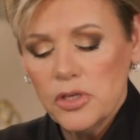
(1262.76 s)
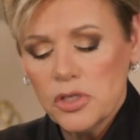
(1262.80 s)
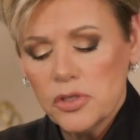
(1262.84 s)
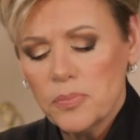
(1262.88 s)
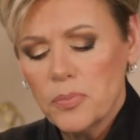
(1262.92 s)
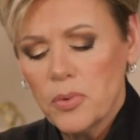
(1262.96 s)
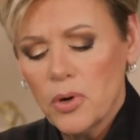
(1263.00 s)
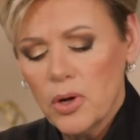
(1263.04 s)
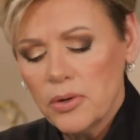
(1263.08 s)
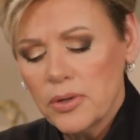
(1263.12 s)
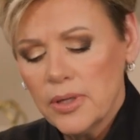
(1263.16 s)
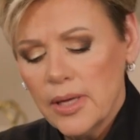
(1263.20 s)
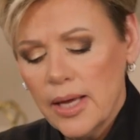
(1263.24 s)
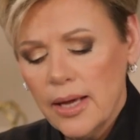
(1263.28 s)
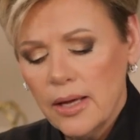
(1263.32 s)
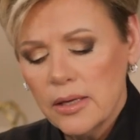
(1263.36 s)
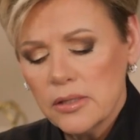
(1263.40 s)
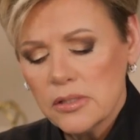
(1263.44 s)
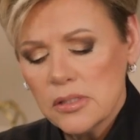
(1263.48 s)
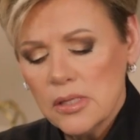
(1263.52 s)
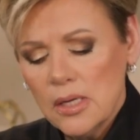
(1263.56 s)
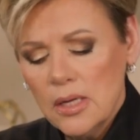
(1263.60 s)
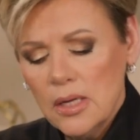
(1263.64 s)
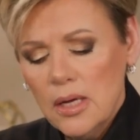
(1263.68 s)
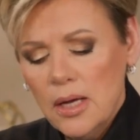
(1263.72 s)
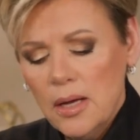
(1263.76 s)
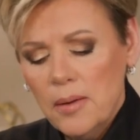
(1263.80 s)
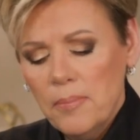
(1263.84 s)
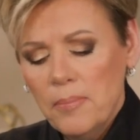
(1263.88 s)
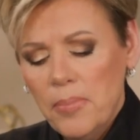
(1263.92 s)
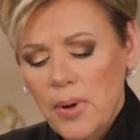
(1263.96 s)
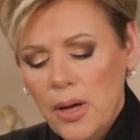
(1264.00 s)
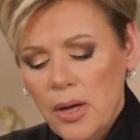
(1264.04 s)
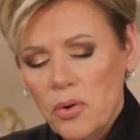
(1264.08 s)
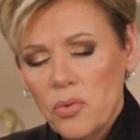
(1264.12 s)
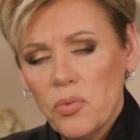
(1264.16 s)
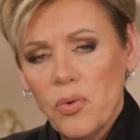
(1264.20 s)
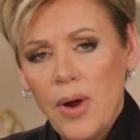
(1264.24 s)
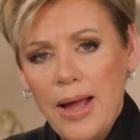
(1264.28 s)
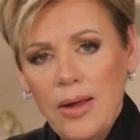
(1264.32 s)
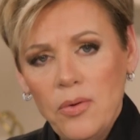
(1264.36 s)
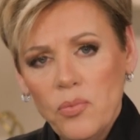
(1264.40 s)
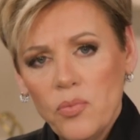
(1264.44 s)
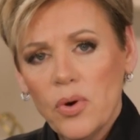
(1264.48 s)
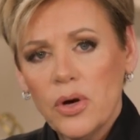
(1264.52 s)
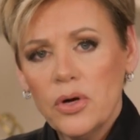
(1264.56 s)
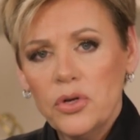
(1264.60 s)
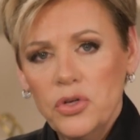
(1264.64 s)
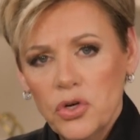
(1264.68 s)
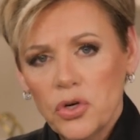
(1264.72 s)
this broadcast. But right
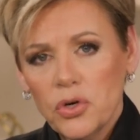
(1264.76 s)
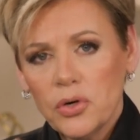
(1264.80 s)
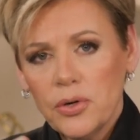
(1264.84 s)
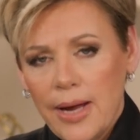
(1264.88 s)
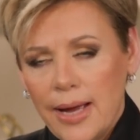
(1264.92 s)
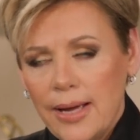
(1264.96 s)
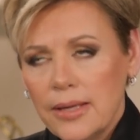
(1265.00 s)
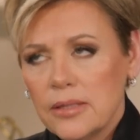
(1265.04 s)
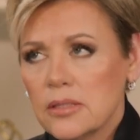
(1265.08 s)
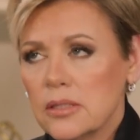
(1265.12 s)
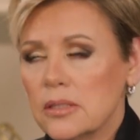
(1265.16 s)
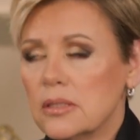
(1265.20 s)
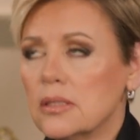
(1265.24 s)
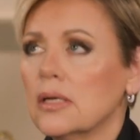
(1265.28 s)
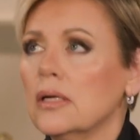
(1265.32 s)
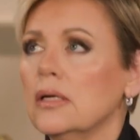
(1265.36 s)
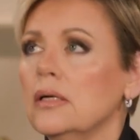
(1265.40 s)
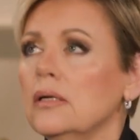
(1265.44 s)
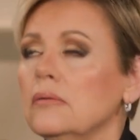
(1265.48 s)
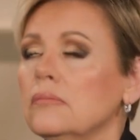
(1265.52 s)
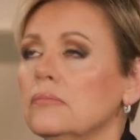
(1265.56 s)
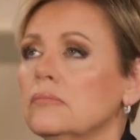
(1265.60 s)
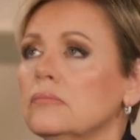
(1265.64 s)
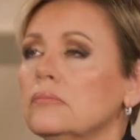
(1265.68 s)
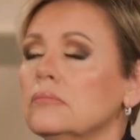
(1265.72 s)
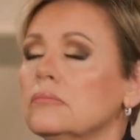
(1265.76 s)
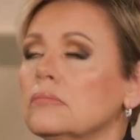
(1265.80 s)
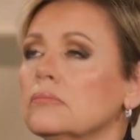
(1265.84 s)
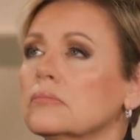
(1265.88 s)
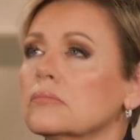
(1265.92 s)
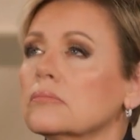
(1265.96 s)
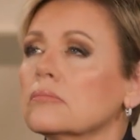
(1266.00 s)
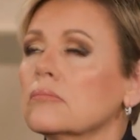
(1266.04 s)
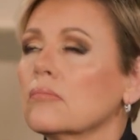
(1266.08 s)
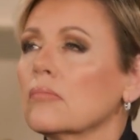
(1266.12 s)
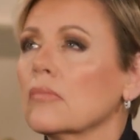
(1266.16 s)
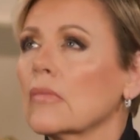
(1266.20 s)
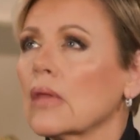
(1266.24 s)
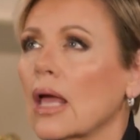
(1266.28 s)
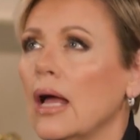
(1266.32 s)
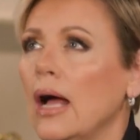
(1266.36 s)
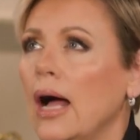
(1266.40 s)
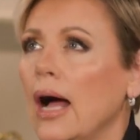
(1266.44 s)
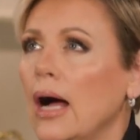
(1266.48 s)
where you're at today, mm-hmm.